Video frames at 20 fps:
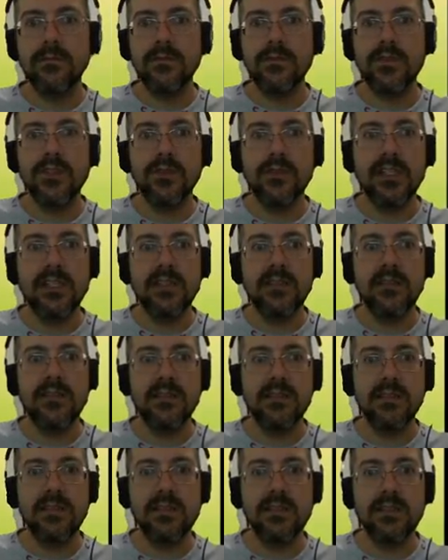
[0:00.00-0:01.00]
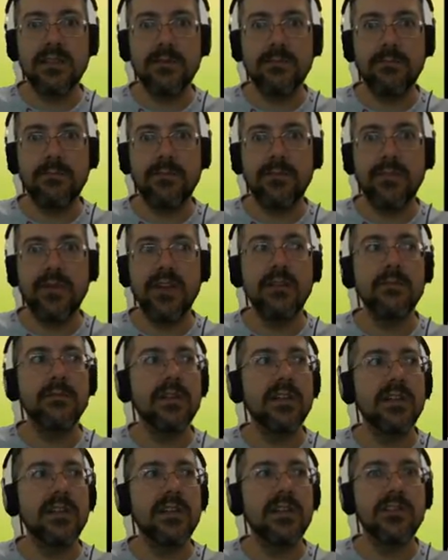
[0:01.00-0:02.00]
So that's pretty
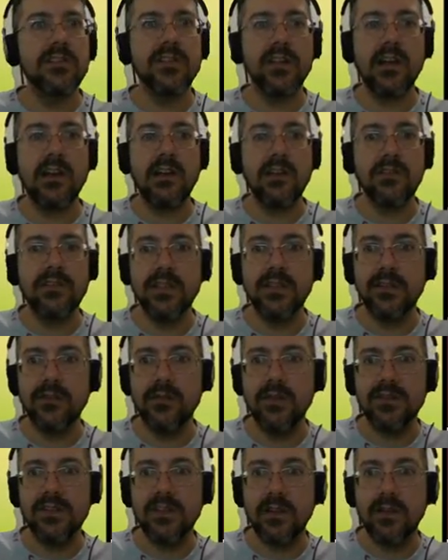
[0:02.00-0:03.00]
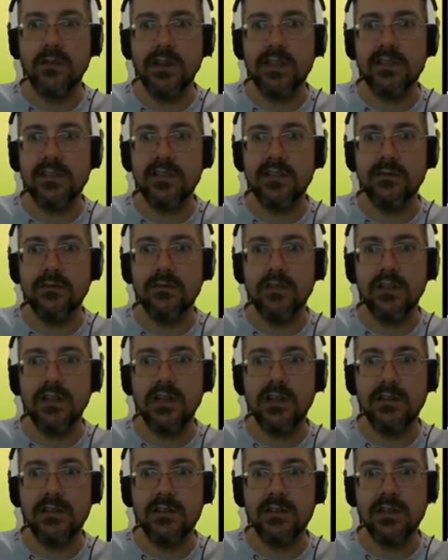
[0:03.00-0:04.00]
much how the wave sequencer
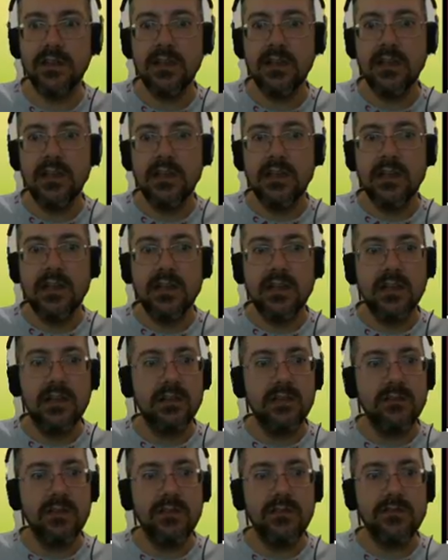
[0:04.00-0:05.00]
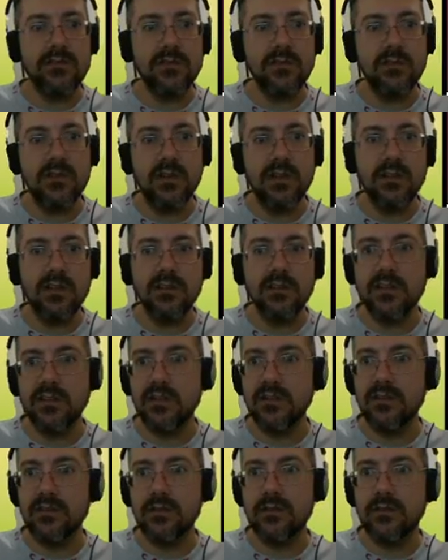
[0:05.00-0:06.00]
works. I'm going to show
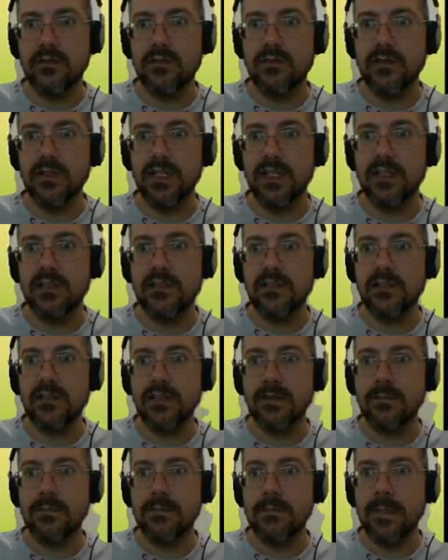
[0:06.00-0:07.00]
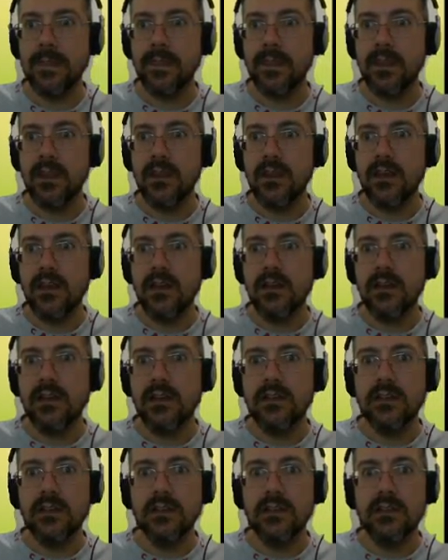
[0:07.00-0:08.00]
another tricks.
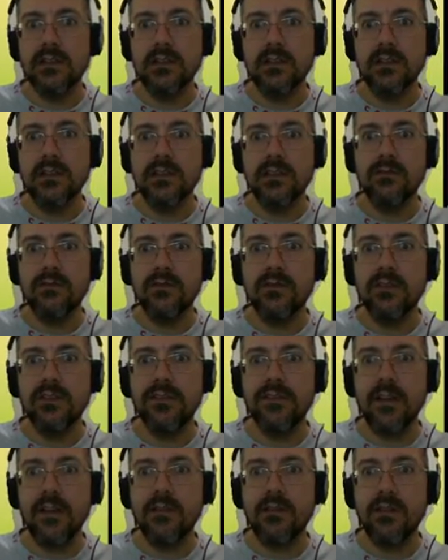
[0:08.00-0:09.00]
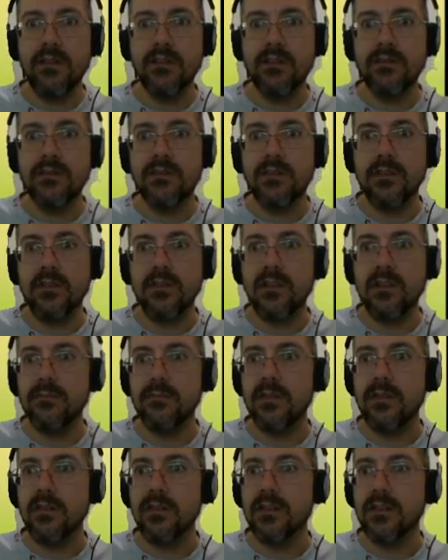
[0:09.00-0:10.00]
One thing I'm going to talk
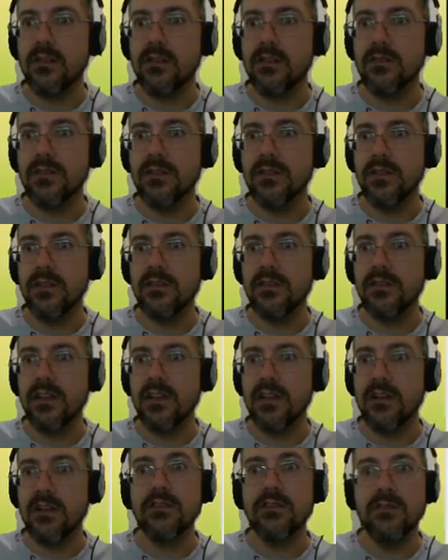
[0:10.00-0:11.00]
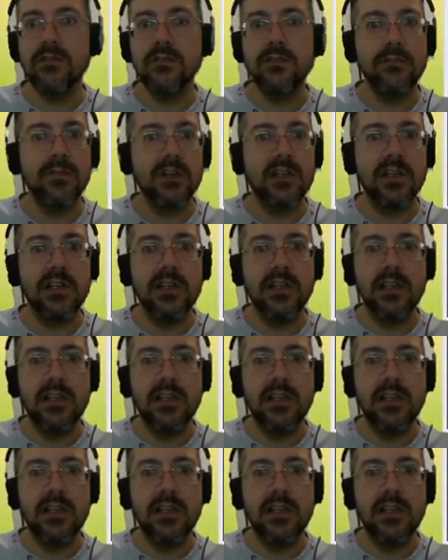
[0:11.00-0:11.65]
about also is the audio looper.